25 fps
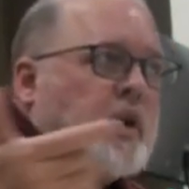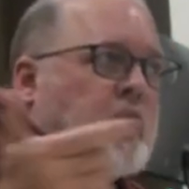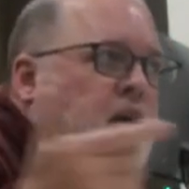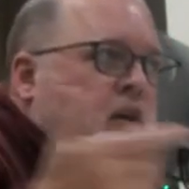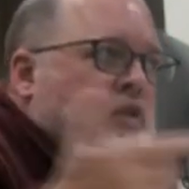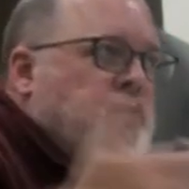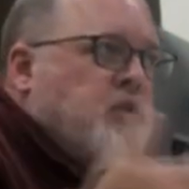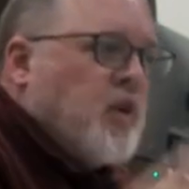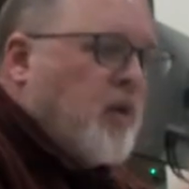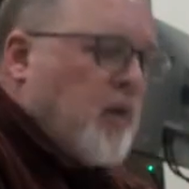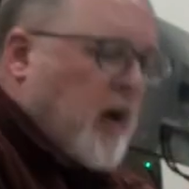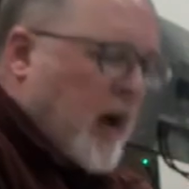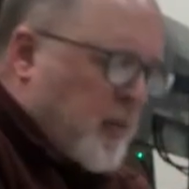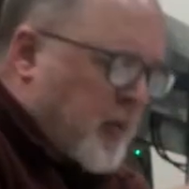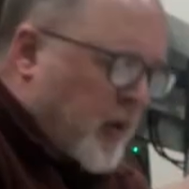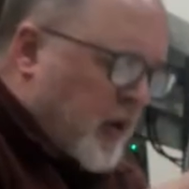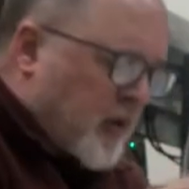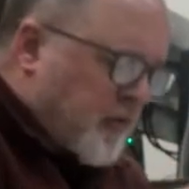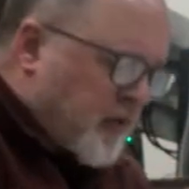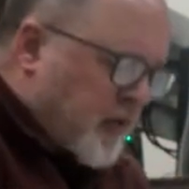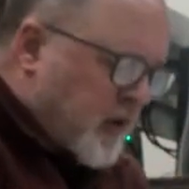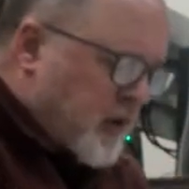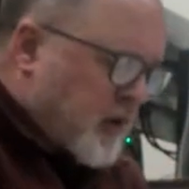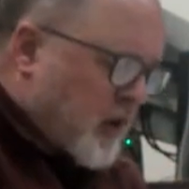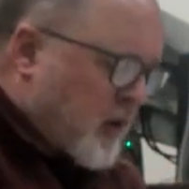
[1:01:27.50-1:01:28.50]
So I put a
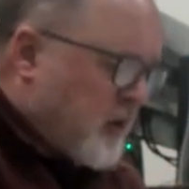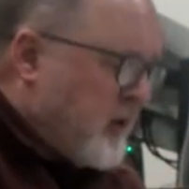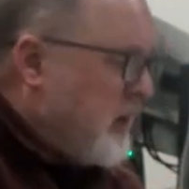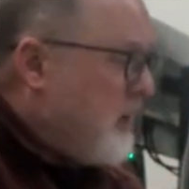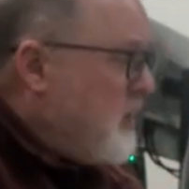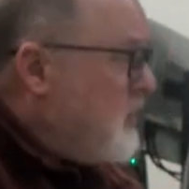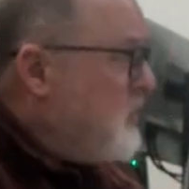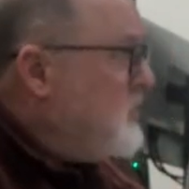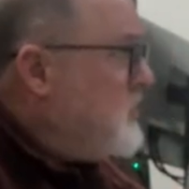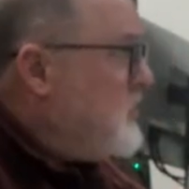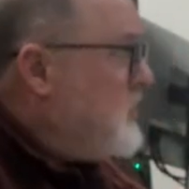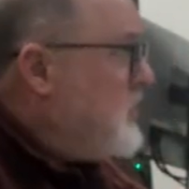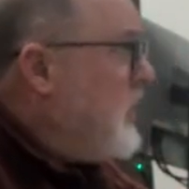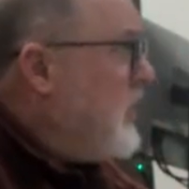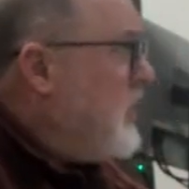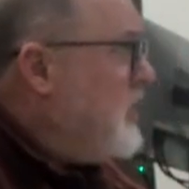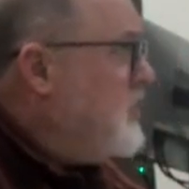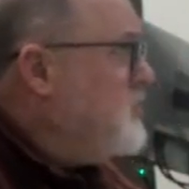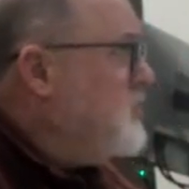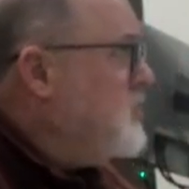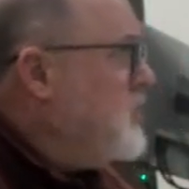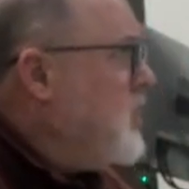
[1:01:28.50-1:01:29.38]
footnote here and said,